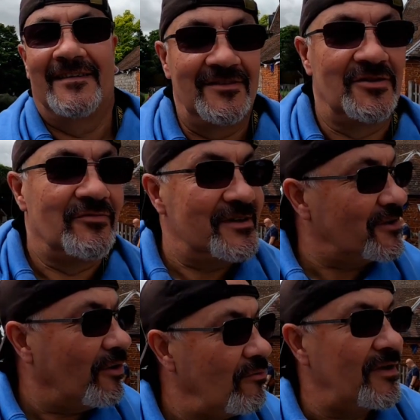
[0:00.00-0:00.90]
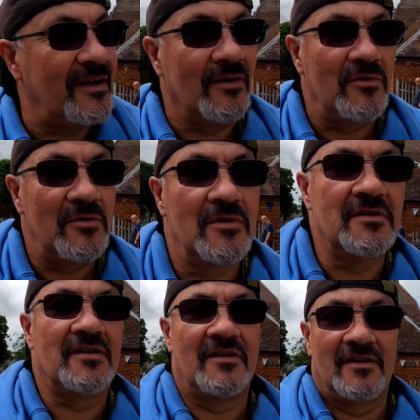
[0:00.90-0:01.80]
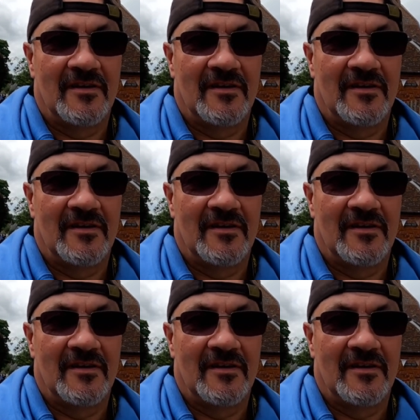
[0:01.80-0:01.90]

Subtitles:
That's a result, isn't it? Wonder what